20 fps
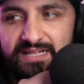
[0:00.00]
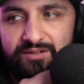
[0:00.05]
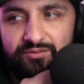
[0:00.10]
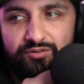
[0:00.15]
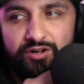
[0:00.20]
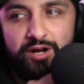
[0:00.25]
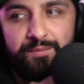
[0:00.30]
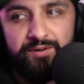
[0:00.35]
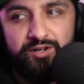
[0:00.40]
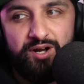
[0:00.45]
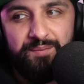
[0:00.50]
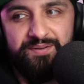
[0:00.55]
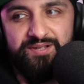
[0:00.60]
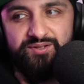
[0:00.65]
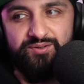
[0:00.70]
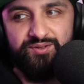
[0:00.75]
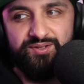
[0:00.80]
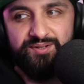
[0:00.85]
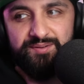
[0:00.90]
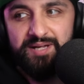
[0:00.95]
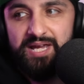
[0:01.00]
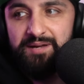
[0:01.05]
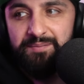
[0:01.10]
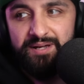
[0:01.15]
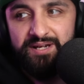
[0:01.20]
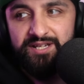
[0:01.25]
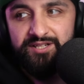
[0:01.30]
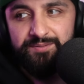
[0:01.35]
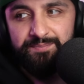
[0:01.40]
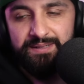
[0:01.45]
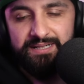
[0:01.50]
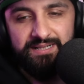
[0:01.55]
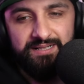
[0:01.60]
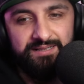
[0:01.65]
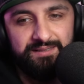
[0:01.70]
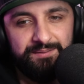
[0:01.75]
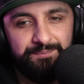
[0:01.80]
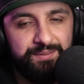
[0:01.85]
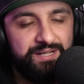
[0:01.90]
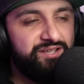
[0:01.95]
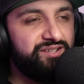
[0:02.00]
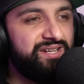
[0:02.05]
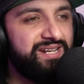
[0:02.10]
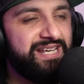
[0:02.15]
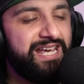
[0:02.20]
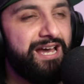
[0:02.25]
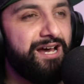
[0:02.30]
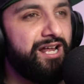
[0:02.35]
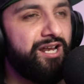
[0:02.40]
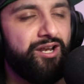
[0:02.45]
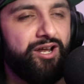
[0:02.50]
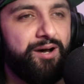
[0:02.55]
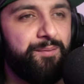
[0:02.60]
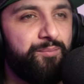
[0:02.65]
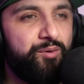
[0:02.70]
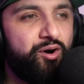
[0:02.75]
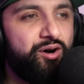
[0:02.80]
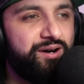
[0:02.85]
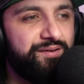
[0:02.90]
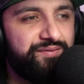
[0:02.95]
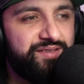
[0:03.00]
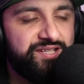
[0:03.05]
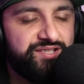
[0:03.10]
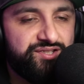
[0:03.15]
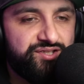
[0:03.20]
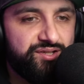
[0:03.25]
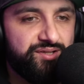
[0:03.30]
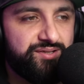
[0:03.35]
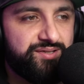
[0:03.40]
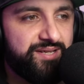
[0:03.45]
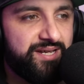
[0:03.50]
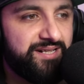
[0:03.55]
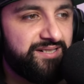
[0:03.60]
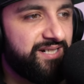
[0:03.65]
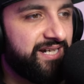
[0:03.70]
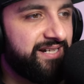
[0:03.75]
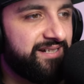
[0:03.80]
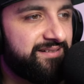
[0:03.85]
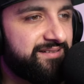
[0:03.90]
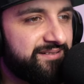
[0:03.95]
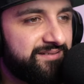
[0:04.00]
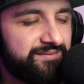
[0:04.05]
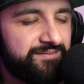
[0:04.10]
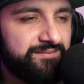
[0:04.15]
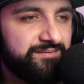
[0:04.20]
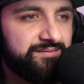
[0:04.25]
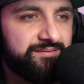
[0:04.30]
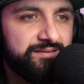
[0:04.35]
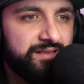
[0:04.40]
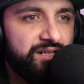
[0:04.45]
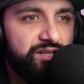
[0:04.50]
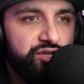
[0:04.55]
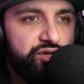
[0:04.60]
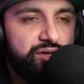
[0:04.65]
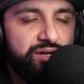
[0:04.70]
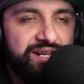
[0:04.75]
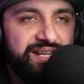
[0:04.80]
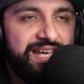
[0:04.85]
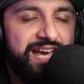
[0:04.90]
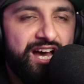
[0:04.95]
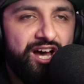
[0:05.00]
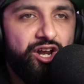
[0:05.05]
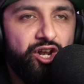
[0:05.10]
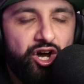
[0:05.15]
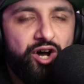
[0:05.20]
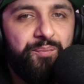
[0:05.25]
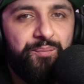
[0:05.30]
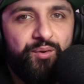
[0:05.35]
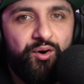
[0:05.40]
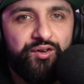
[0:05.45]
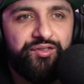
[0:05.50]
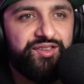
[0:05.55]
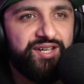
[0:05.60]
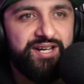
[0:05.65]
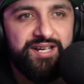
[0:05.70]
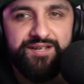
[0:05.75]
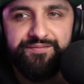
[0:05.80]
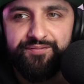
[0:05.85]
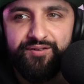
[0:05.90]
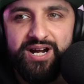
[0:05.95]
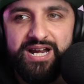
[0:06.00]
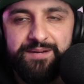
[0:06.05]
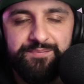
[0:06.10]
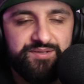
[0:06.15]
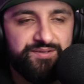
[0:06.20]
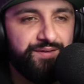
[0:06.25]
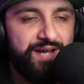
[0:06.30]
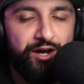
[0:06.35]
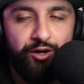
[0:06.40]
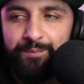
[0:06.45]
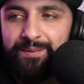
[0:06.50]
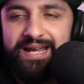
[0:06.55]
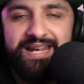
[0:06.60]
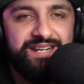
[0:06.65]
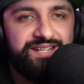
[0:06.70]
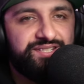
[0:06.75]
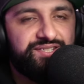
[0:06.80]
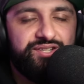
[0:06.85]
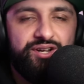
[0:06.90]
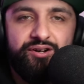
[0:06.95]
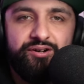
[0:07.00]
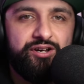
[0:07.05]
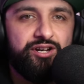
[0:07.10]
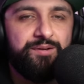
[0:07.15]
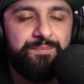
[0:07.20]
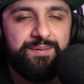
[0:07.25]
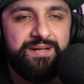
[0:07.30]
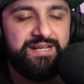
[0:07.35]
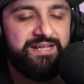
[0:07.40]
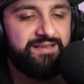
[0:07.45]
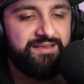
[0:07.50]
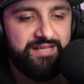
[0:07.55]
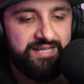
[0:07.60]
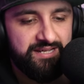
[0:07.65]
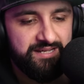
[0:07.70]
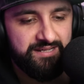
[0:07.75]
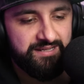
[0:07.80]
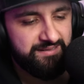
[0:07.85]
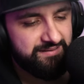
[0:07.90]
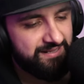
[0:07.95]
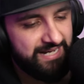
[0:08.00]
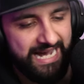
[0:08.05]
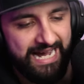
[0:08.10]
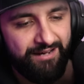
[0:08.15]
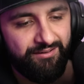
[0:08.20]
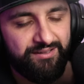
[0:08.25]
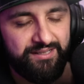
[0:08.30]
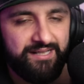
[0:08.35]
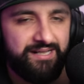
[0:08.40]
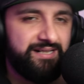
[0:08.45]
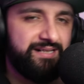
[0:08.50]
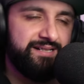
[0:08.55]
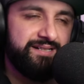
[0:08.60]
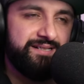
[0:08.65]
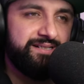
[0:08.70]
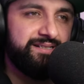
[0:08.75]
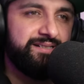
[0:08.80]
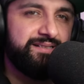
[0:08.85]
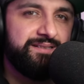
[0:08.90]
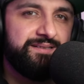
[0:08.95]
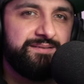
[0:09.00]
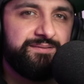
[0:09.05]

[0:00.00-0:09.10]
Robocop is awesome game. I need to play it. But you're going to get a lot more of this. like, you're going to get a lot more 30 frames. For Hellblade, it's not going to be the outlier here.